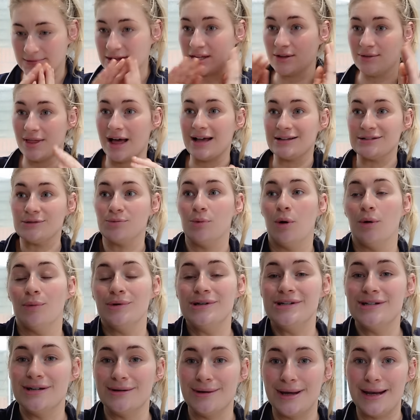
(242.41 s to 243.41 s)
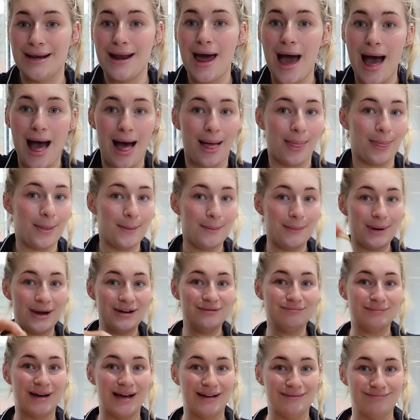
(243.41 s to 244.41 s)
So that's what we're doing at the
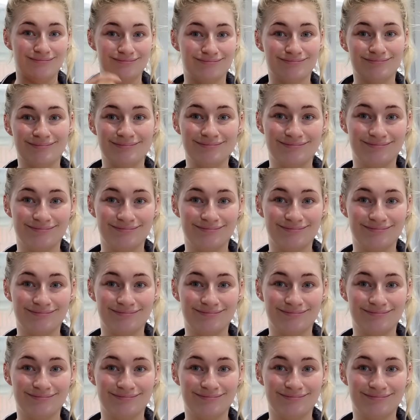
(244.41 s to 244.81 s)
moment.